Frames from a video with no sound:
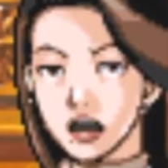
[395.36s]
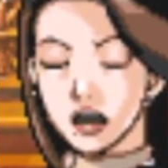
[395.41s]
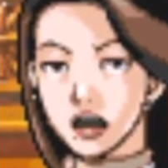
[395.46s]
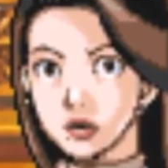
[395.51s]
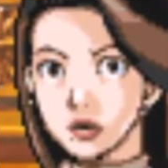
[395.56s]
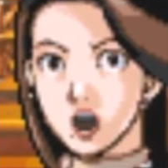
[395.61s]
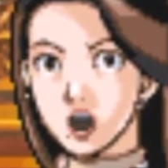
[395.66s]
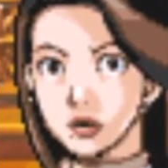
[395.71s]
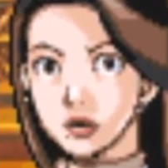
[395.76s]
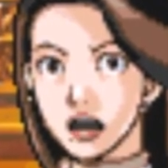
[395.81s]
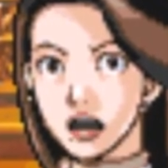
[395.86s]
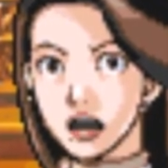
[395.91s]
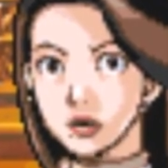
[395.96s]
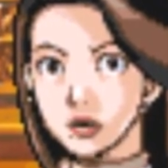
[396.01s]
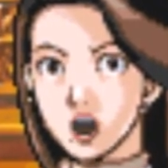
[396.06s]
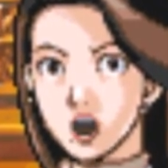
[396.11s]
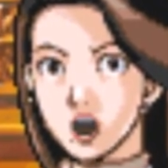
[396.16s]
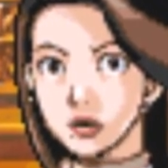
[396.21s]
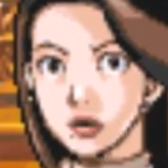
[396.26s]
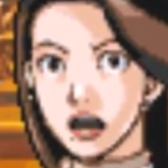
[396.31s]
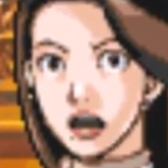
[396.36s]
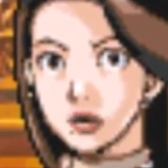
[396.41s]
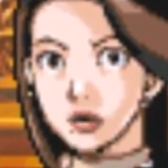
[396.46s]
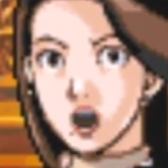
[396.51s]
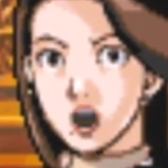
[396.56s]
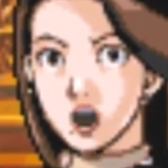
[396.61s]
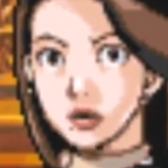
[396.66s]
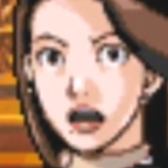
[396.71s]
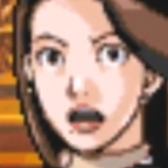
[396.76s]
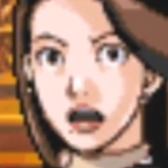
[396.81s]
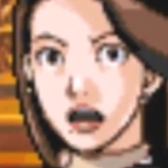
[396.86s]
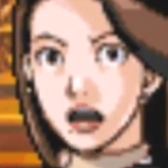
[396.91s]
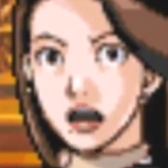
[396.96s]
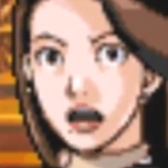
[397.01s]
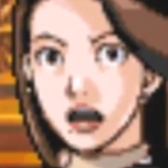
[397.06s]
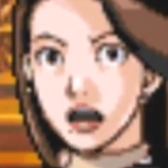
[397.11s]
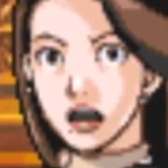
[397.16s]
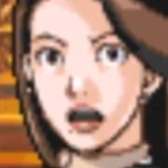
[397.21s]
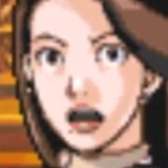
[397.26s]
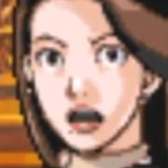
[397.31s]
Phoenix, are you absolutely
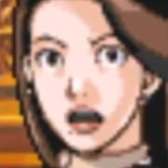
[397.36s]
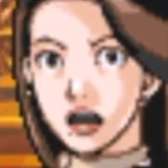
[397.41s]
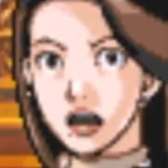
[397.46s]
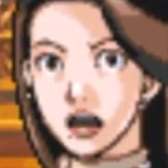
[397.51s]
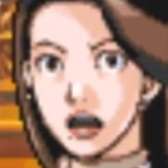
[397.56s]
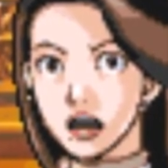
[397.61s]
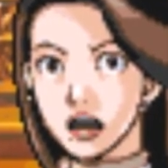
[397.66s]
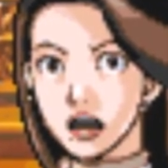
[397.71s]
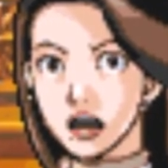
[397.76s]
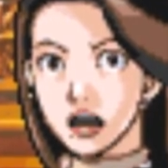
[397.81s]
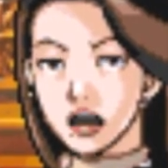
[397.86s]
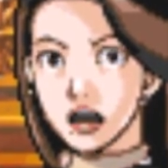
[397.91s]
sure you're up to